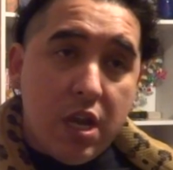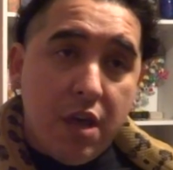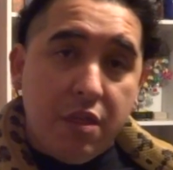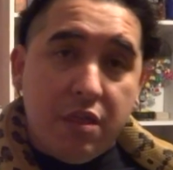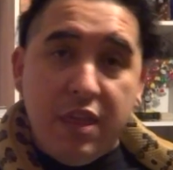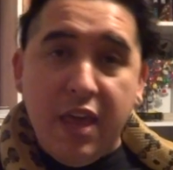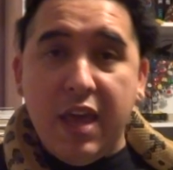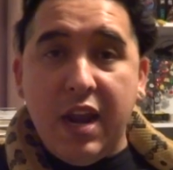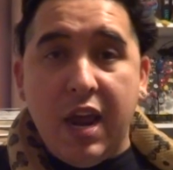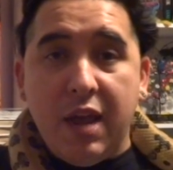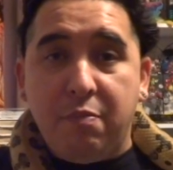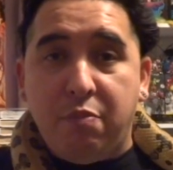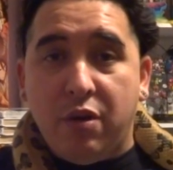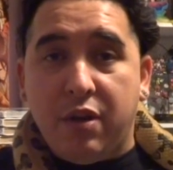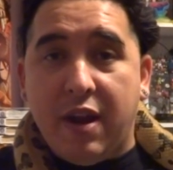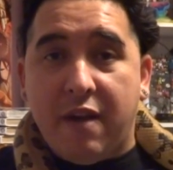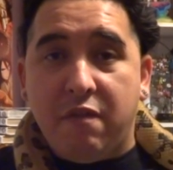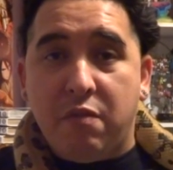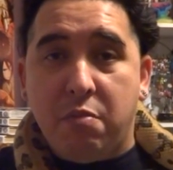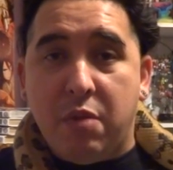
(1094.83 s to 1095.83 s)
Then I
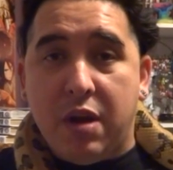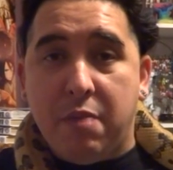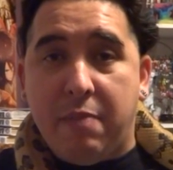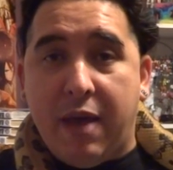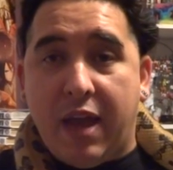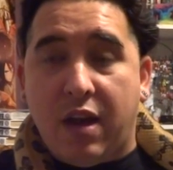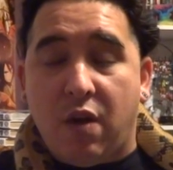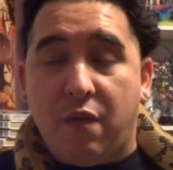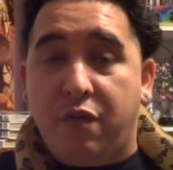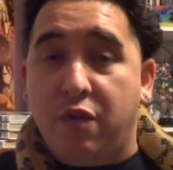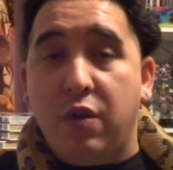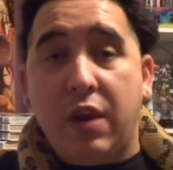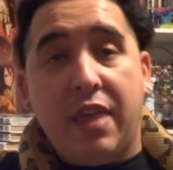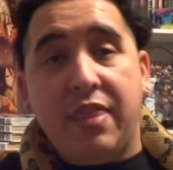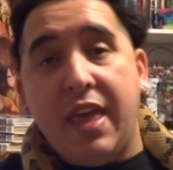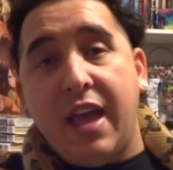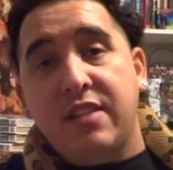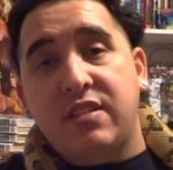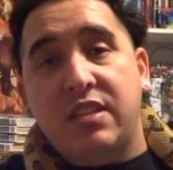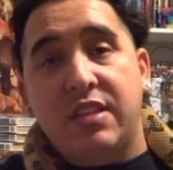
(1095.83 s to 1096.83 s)
put everybody back on food,
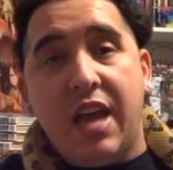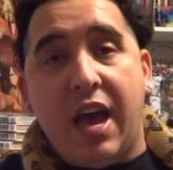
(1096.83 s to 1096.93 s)
and that's